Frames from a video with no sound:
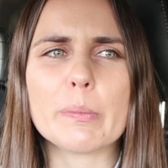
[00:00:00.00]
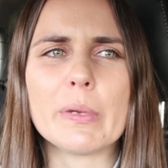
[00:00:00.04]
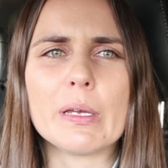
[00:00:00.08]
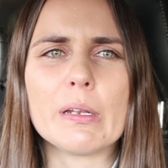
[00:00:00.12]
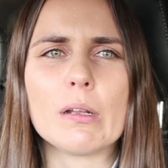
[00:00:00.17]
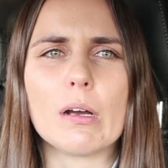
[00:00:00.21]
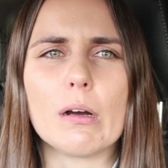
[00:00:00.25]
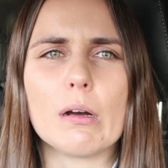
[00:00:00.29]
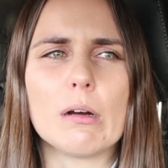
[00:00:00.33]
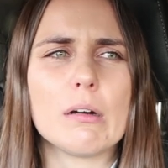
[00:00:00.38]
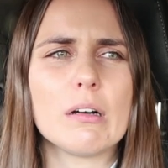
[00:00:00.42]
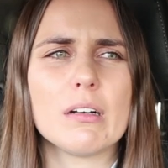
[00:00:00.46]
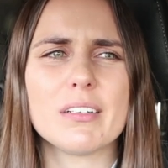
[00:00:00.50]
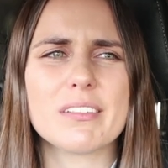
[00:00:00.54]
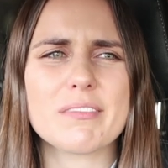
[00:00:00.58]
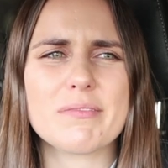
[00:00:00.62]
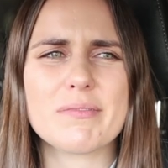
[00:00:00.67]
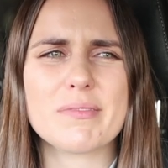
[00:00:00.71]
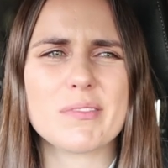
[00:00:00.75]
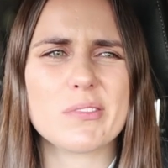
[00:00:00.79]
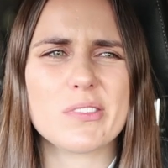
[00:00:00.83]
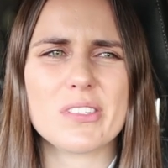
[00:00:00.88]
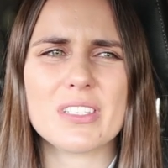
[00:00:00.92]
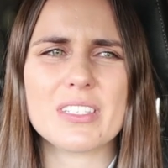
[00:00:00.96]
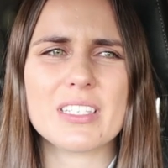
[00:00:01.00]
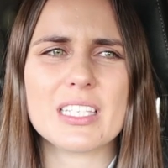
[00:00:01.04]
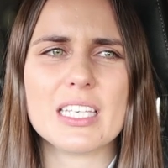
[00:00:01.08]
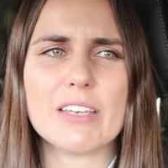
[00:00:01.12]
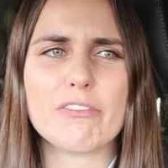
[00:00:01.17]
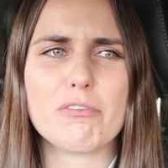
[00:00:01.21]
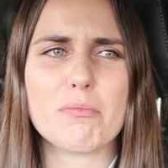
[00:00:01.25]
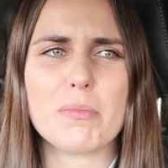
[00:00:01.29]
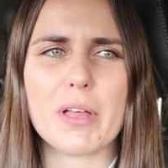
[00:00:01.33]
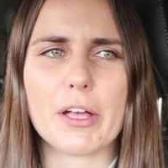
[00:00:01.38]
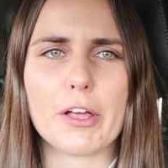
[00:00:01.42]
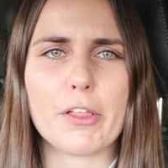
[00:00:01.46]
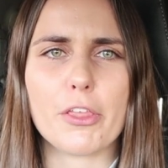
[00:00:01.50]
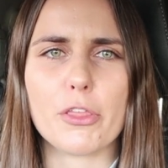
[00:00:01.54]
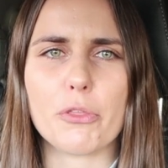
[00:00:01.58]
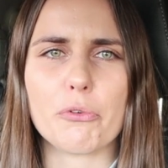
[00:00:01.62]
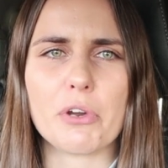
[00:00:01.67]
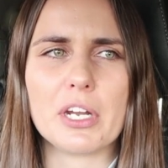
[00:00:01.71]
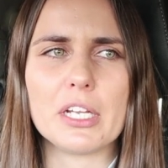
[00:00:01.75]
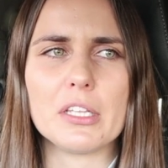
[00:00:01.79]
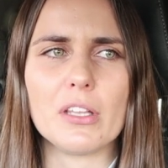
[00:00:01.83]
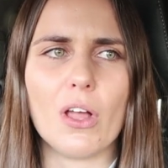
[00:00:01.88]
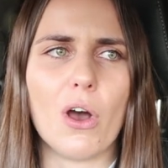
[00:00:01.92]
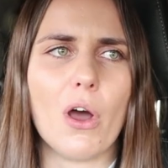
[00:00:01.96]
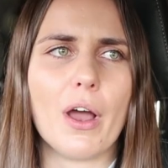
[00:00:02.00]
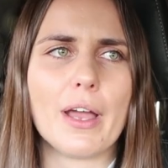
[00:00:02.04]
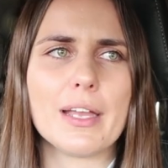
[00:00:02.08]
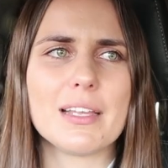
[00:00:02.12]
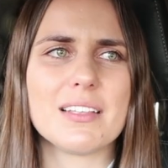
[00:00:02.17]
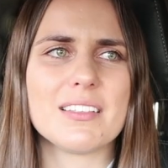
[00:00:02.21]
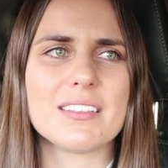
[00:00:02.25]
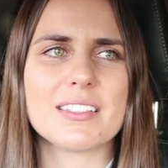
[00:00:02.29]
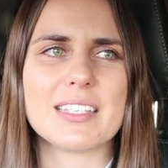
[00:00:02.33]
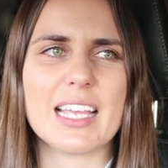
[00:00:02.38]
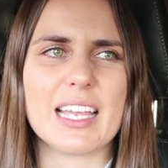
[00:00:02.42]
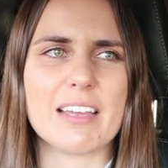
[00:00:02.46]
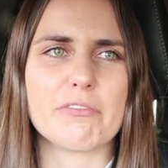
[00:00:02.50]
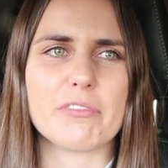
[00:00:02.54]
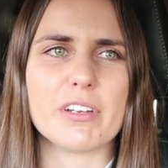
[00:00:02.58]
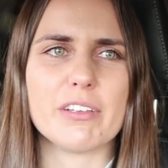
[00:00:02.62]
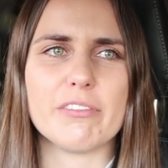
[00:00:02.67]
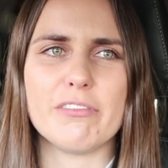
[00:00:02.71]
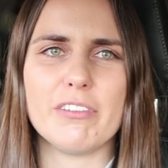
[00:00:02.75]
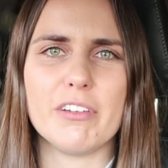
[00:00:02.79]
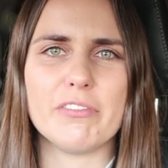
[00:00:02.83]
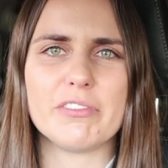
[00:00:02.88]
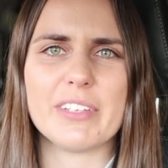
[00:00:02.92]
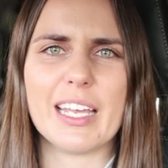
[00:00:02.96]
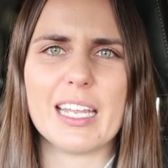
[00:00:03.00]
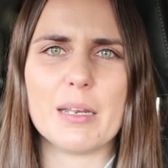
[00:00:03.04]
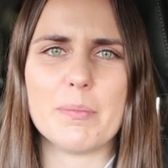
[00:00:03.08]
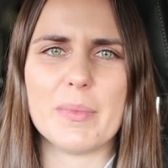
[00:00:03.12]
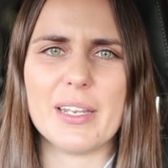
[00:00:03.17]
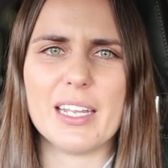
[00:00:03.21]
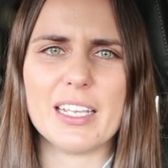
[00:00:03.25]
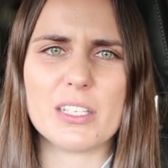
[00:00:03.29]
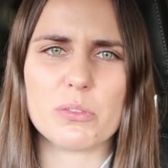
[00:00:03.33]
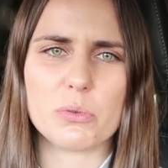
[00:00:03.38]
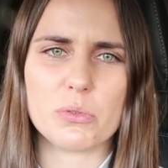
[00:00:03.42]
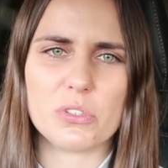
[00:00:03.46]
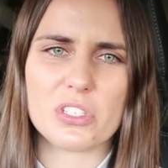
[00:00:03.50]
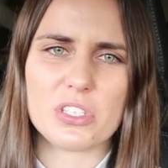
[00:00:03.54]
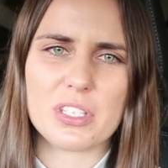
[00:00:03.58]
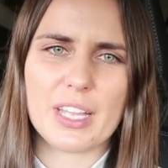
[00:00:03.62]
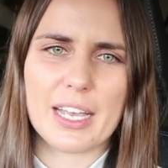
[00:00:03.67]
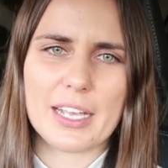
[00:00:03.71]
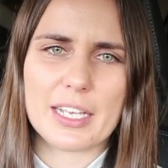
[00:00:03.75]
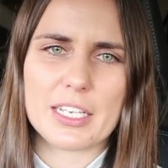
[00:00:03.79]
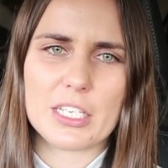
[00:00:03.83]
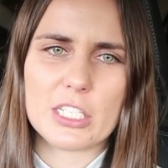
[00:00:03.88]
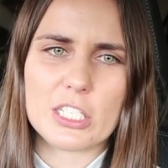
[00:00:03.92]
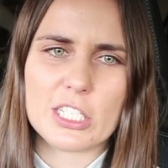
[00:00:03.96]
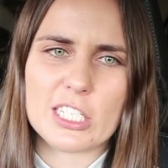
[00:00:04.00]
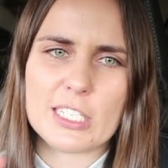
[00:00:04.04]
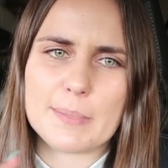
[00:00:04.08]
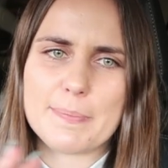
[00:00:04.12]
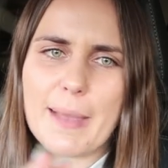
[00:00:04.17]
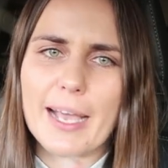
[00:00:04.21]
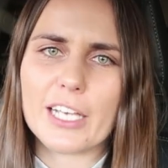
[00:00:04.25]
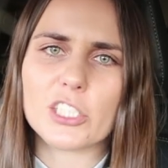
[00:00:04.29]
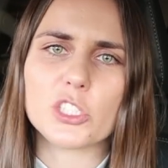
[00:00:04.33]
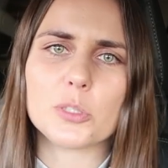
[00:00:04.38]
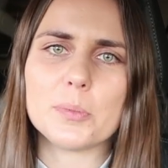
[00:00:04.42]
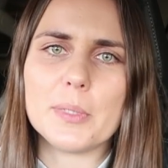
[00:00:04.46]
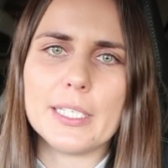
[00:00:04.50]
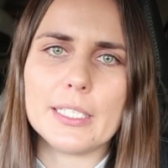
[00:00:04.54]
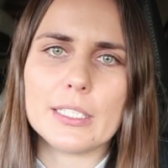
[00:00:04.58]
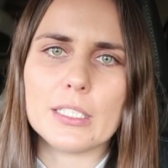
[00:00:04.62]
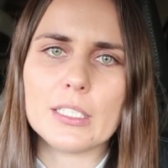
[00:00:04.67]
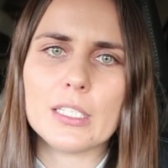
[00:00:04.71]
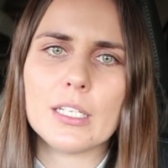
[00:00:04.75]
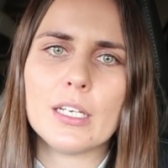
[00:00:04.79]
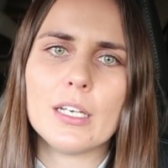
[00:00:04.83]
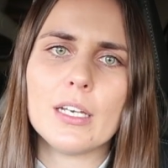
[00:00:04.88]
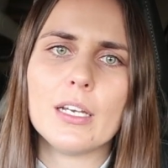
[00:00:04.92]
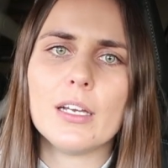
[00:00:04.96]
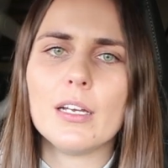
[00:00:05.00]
them in? Oh, we'll just give them like 3 lines every 15 minutes. We'll just like smash them in.